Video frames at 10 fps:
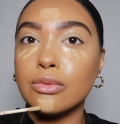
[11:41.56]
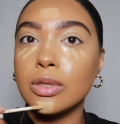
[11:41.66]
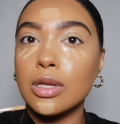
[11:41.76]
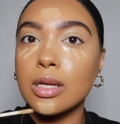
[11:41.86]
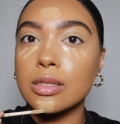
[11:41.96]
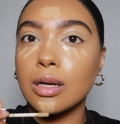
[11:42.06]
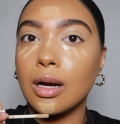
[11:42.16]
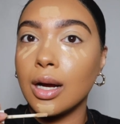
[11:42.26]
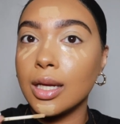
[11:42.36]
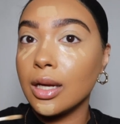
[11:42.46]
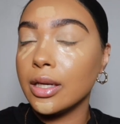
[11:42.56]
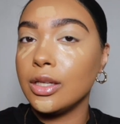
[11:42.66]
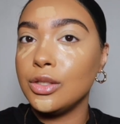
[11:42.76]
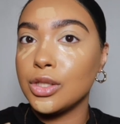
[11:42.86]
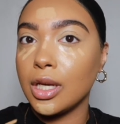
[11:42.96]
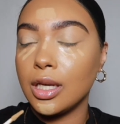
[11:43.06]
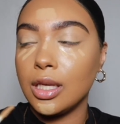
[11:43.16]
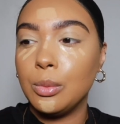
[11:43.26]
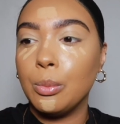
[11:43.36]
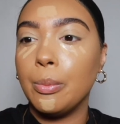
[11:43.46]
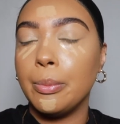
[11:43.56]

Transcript: is a really nice highlighting shade,